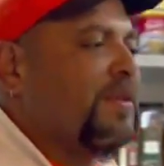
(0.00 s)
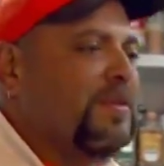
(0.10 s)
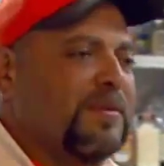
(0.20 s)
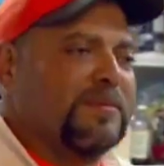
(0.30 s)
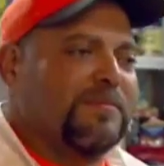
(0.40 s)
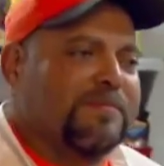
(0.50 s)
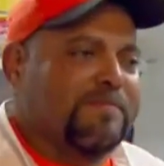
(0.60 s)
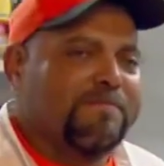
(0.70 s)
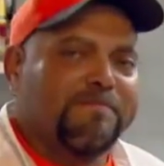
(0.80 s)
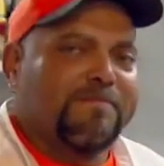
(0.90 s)
soul,
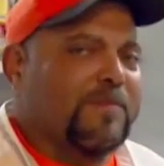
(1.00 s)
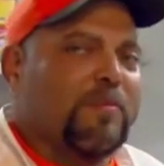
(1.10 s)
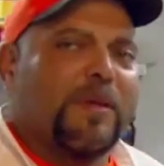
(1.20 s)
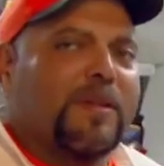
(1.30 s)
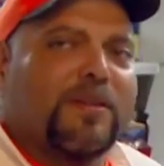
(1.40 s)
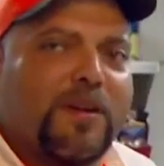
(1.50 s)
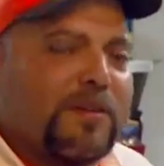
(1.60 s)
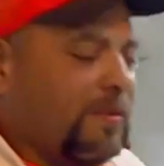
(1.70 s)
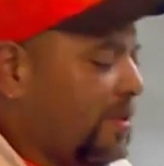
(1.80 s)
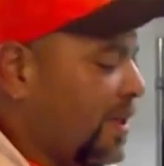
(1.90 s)
nobody can
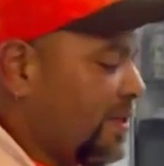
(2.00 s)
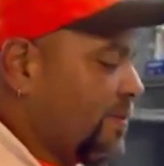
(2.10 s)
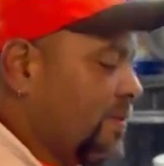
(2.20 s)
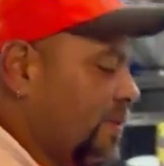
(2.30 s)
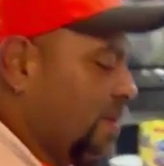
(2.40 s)
argue with that.